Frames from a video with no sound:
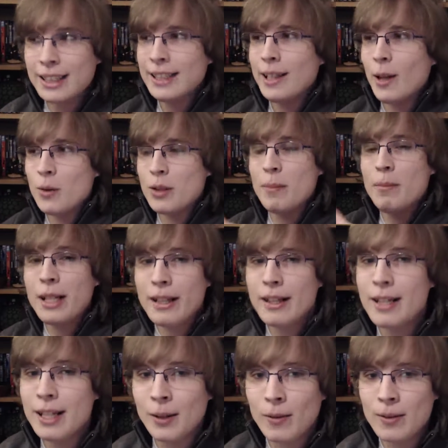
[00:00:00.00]
That was the main thing
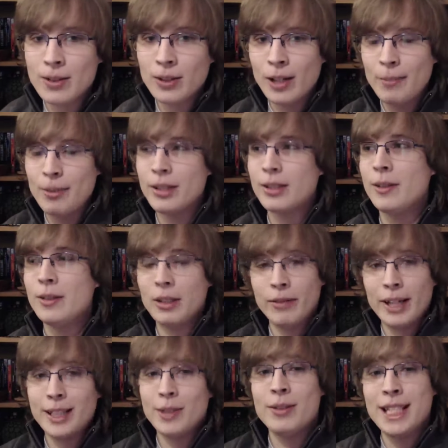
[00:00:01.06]
I got from this whole episode, the
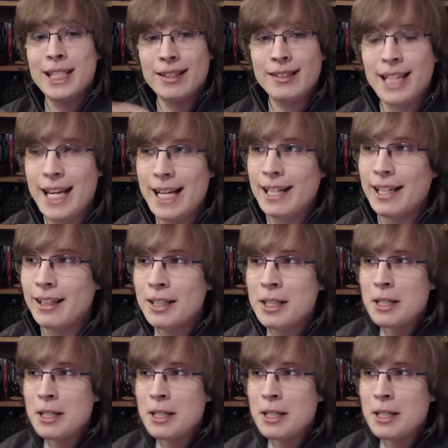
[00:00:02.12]
fact that it was entertaining.